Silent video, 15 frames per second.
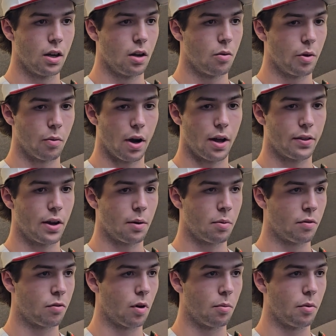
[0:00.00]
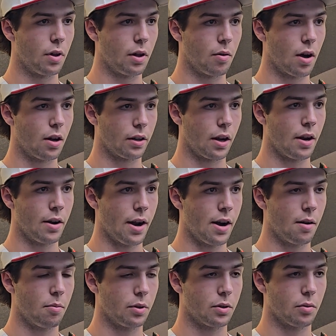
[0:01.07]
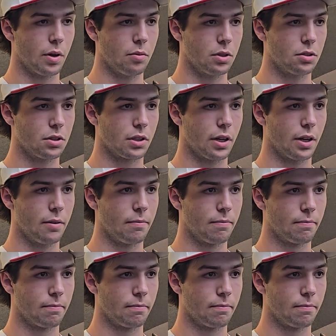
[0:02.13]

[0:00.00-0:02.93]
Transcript: We went out there, performed really well, and, and ended up with the win, which was good.